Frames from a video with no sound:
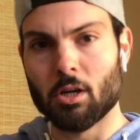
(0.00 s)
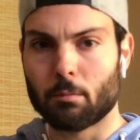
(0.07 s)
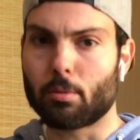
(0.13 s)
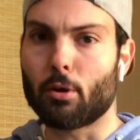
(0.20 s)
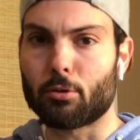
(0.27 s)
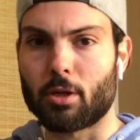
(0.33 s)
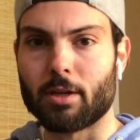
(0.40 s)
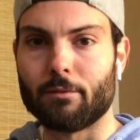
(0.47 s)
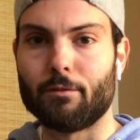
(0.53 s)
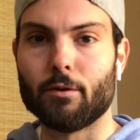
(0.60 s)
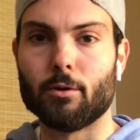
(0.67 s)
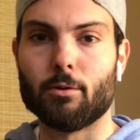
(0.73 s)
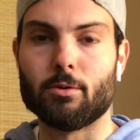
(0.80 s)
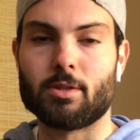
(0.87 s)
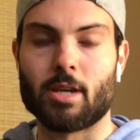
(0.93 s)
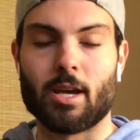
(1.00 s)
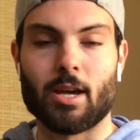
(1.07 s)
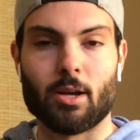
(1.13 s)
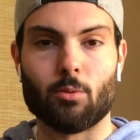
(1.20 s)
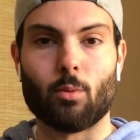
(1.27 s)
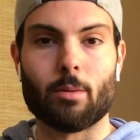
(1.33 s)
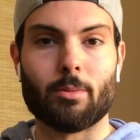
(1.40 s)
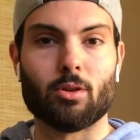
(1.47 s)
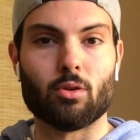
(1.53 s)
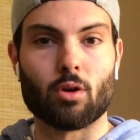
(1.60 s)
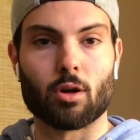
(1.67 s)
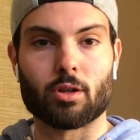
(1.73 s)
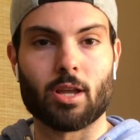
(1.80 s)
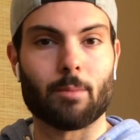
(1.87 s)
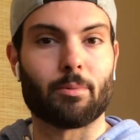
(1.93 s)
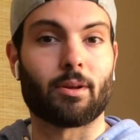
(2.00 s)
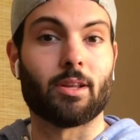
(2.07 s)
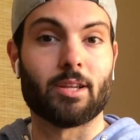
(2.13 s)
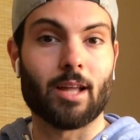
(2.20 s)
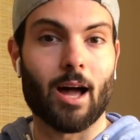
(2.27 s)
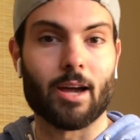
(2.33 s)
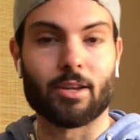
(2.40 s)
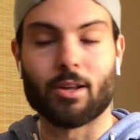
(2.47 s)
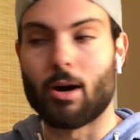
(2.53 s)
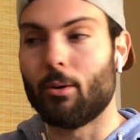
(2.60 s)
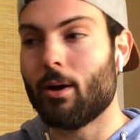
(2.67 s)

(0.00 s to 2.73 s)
protein foods, and women are typically not,